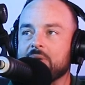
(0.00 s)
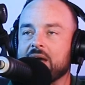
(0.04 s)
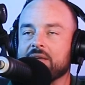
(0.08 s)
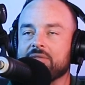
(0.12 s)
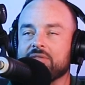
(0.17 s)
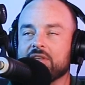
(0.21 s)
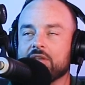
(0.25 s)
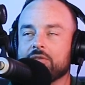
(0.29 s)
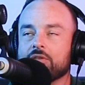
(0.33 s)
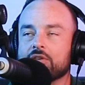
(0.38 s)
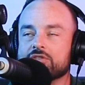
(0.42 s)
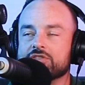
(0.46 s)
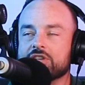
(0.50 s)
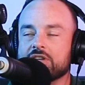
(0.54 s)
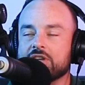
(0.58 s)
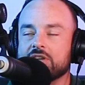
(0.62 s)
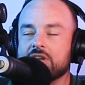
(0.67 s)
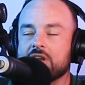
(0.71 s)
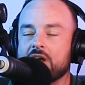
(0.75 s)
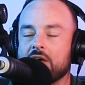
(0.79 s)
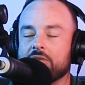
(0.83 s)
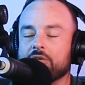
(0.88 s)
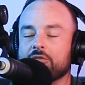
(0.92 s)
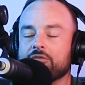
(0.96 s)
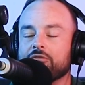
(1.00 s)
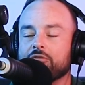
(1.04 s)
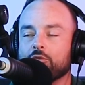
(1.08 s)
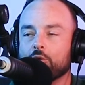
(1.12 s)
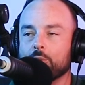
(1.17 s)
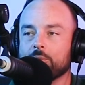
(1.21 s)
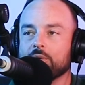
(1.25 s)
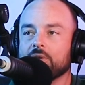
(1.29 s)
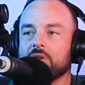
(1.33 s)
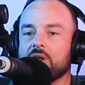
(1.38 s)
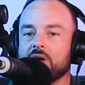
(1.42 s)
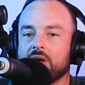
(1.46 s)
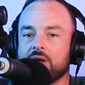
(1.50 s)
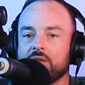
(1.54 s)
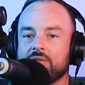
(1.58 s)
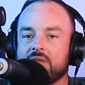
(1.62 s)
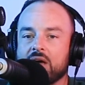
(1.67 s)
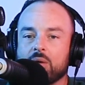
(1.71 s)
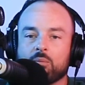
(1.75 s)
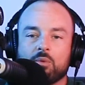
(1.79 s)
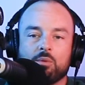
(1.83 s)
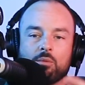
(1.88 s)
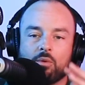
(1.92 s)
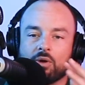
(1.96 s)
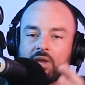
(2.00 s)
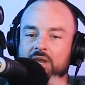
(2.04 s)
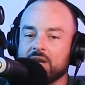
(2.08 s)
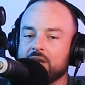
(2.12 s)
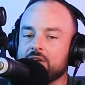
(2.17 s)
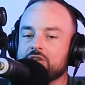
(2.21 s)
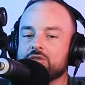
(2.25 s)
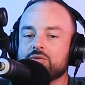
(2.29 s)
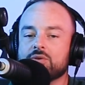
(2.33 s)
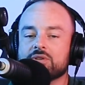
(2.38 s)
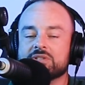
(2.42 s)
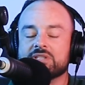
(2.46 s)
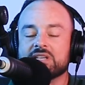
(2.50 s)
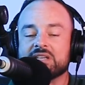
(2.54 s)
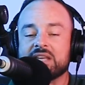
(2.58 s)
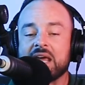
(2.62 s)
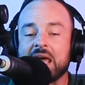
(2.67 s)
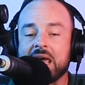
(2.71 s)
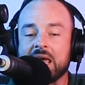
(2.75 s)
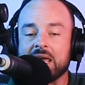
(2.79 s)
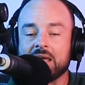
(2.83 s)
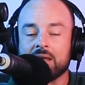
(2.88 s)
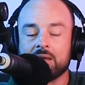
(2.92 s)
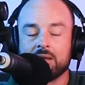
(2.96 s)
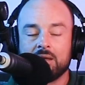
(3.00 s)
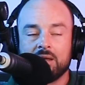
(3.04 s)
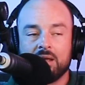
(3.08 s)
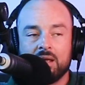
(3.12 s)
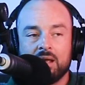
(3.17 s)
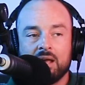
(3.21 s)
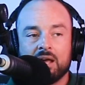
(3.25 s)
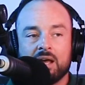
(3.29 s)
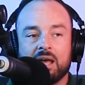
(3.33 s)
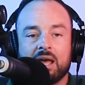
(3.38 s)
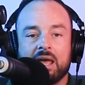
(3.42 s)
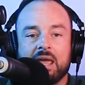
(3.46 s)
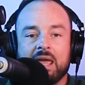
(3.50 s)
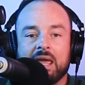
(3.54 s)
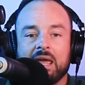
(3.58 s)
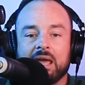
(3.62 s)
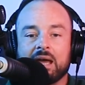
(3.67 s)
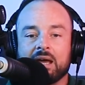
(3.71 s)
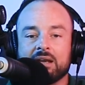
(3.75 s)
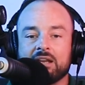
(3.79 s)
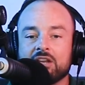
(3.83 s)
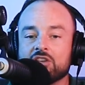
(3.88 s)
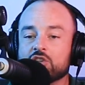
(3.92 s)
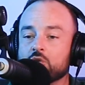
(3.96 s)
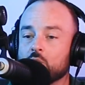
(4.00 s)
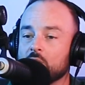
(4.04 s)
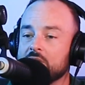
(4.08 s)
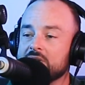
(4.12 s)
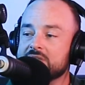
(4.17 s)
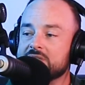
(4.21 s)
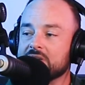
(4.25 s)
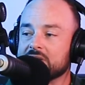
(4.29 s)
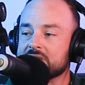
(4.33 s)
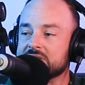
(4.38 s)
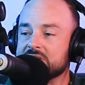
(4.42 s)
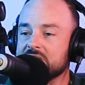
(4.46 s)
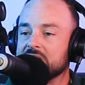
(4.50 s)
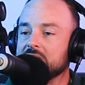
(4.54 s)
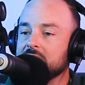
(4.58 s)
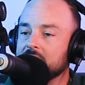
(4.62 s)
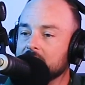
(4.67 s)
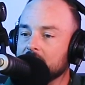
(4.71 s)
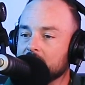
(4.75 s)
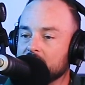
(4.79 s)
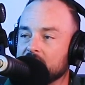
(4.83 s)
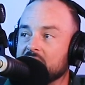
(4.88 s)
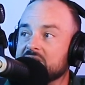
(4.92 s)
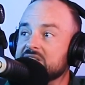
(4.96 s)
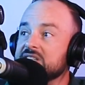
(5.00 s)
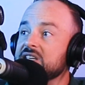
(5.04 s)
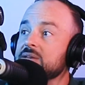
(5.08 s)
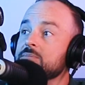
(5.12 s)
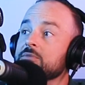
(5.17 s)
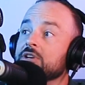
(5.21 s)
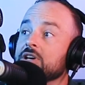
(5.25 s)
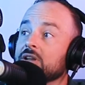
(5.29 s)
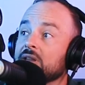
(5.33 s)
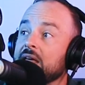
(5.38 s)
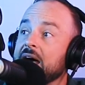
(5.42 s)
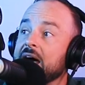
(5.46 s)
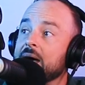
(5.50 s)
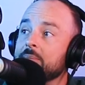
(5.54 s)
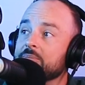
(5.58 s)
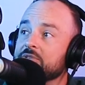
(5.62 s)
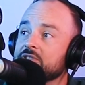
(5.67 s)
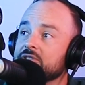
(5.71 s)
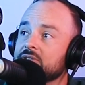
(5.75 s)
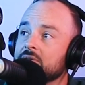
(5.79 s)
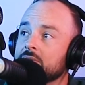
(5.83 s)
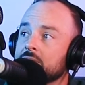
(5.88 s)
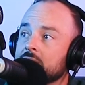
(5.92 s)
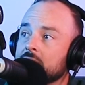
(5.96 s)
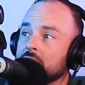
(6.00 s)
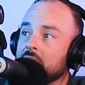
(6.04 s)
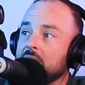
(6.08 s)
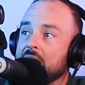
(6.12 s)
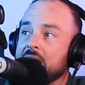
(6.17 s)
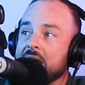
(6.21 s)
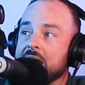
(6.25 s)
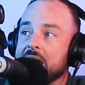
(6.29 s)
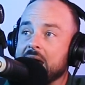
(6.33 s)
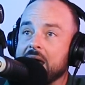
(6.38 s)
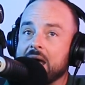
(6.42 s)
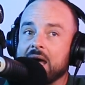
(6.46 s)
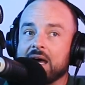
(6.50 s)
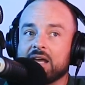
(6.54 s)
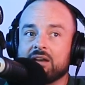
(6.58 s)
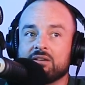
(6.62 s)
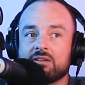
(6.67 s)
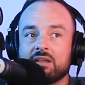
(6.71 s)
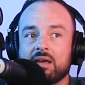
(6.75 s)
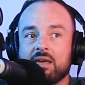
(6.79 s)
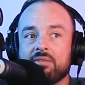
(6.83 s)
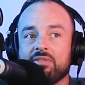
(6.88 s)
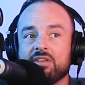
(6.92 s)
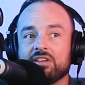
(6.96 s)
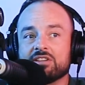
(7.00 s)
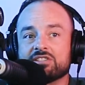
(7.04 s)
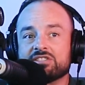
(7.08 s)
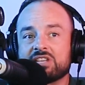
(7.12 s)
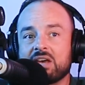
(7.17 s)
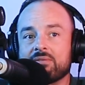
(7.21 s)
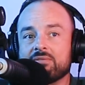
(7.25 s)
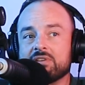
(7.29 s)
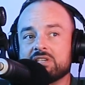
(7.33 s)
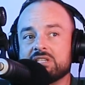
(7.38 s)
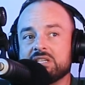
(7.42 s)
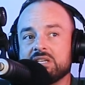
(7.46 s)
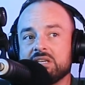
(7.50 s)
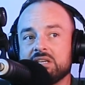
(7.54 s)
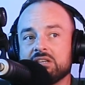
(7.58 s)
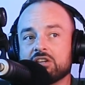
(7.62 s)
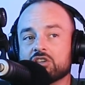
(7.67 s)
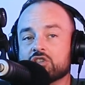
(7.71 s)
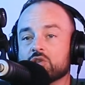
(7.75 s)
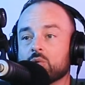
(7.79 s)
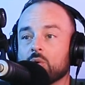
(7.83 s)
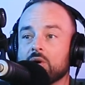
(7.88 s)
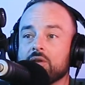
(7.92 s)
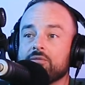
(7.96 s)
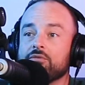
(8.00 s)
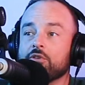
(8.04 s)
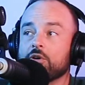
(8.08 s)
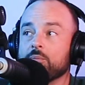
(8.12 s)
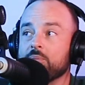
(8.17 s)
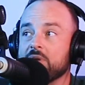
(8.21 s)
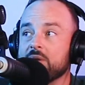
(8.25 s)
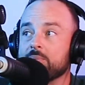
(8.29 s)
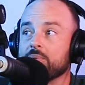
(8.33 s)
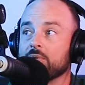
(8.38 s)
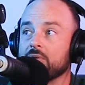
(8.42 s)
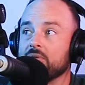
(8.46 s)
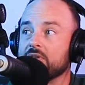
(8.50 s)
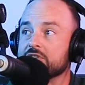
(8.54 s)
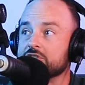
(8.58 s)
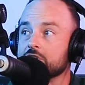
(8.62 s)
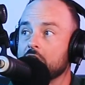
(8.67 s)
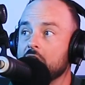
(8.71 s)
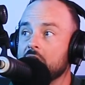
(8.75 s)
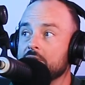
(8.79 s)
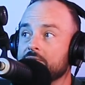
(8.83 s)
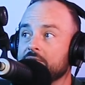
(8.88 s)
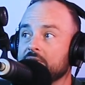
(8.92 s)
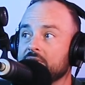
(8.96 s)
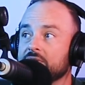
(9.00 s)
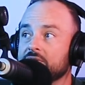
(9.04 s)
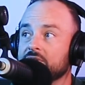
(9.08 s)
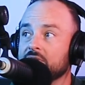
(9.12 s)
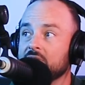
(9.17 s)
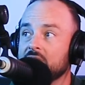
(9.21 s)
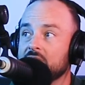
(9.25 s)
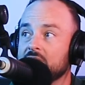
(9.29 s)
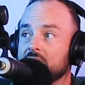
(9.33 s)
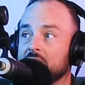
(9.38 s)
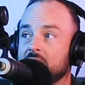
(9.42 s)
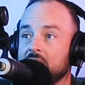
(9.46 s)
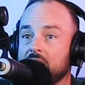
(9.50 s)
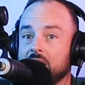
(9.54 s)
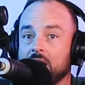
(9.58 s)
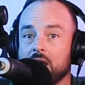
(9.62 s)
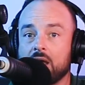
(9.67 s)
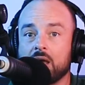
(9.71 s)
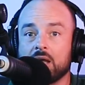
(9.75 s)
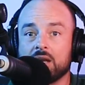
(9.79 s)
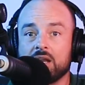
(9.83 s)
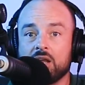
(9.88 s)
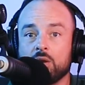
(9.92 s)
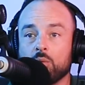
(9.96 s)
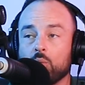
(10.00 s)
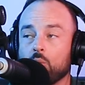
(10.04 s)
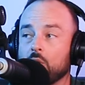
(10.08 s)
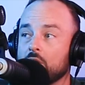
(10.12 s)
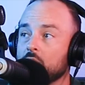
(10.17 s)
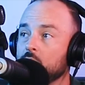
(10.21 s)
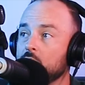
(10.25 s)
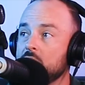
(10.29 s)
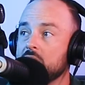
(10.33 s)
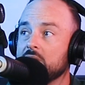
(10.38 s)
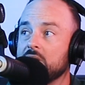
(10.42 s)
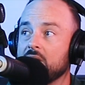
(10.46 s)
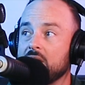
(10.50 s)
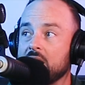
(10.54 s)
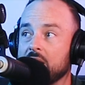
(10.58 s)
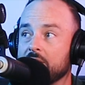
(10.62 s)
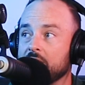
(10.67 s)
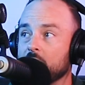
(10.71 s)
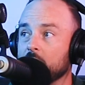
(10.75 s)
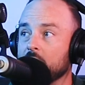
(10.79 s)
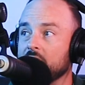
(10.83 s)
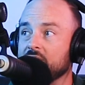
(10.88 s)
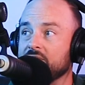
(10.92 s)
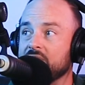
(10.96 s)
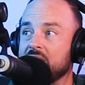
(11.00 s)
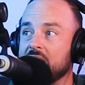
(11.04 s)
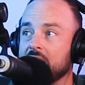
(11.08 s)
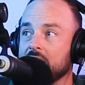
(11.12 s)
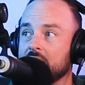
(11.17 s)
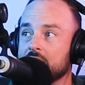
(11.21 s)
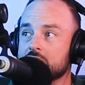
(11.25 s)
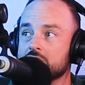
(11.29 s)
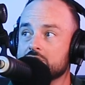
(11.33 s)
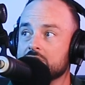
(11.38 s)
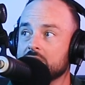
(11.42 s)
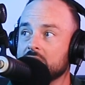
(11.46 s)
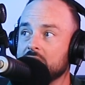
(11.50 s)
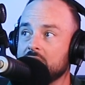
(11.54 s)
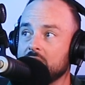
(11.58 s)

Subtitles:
I think there's another formula that we won't get into it today. And in 2016, the team collapsed. I had, I think, 17 to 24 people in this office, and in 1 week, everyone vanished.